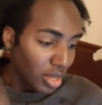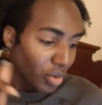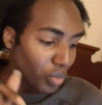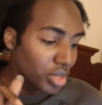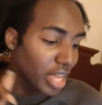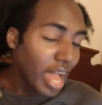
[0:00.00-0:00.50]

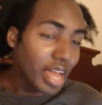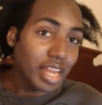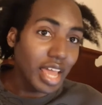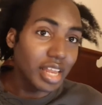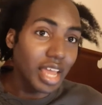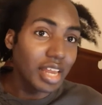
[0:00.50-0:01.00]
We got
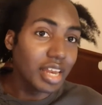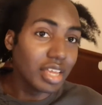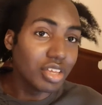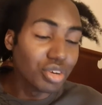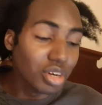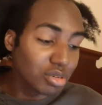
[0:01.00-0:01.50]
that. And,
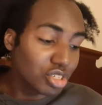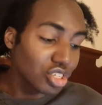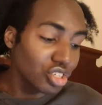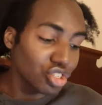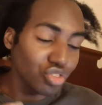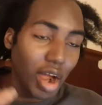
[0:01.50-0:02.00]
you know,
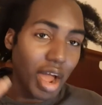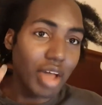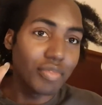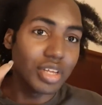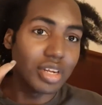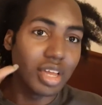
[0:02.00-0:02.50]
she's
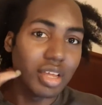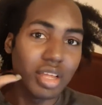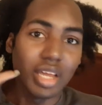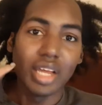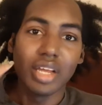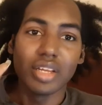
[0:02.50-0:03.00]
striving and,
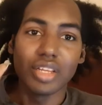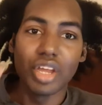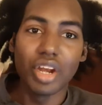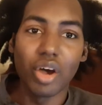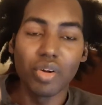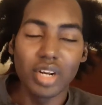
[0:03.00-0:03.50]
you
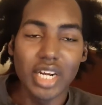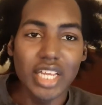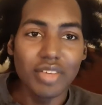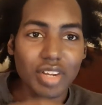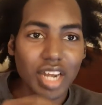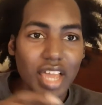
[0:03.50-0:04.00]
know, to
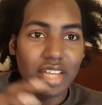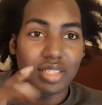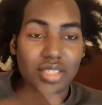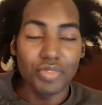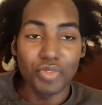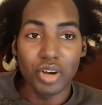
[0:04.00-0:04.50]
leave a
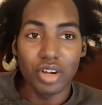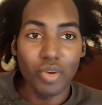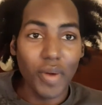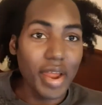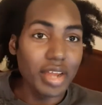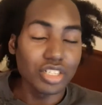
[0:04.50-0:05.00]
legacy for her
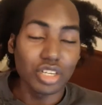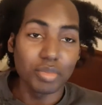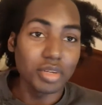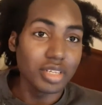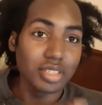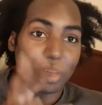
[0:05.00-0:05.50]
grandchildren
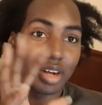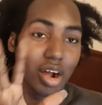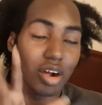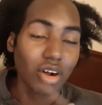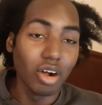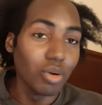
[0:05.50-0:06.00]
because her
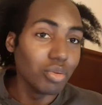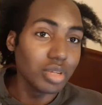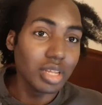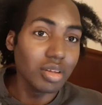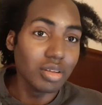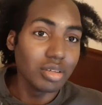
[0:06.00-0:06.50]
darn
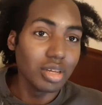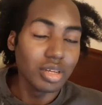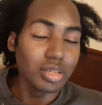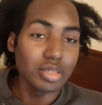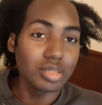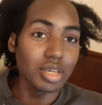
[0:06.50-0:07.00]
gone
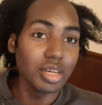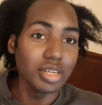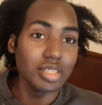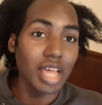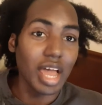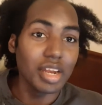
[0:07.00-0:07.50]
son
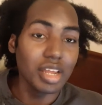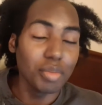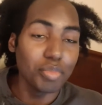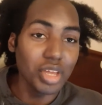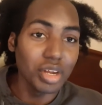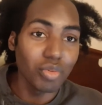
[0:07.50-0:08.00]
is out there
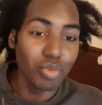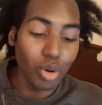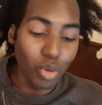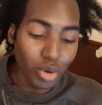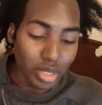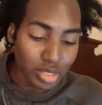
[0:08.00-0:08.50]
being a
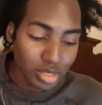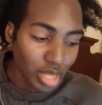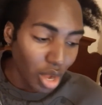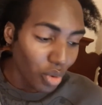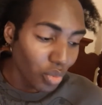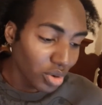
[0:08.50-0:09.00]
rolling
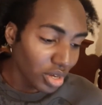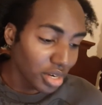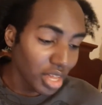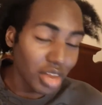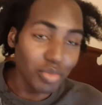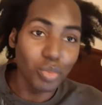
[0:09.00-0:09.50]
stone,
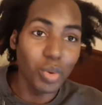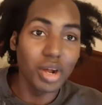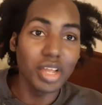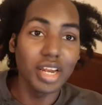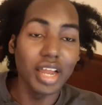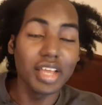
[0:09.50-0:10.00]
honey. Everywhere
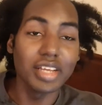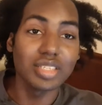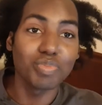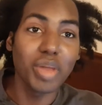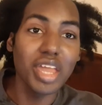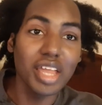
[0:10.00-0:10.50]
he lay his
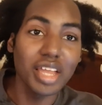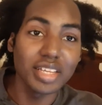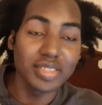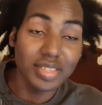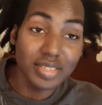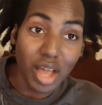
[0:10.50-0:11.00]
ping
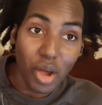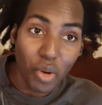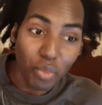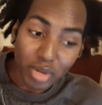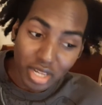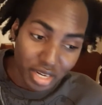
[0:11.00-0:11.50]
is his
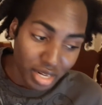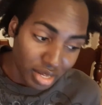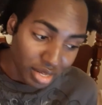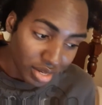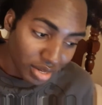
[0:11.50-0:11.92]
home, honey.